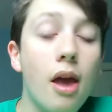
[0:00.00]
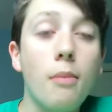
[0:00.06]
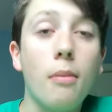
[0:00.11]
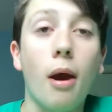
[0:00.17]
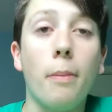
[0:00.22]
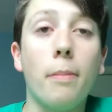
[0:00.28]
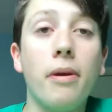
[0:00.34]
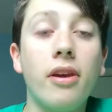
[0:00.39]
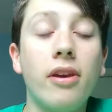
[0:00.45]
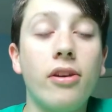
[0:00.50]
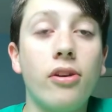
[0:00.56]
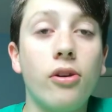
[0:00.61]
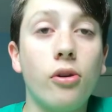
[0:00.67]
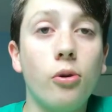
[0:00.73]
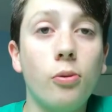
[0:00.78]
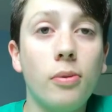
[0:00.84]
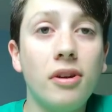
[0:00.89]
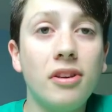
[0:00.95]
might be
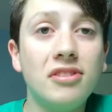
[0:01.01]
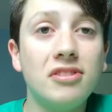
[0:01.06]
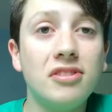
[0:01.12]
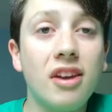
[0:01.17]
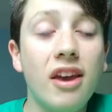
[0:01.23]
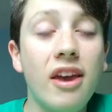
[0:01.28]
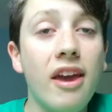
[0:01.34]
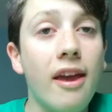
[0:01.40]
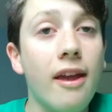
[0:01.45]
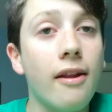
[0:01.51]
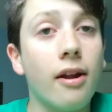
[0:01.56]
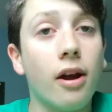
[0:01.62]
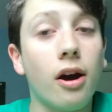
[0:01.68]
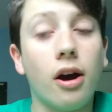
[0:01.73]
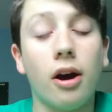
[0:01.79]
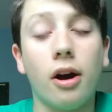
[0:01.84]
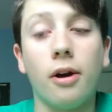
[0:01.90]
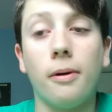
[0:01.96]
humans, and
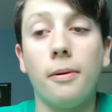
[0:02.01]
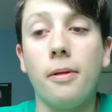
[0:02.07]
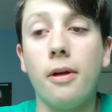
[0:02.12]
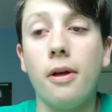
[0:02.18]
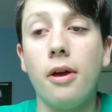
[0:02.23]
uh,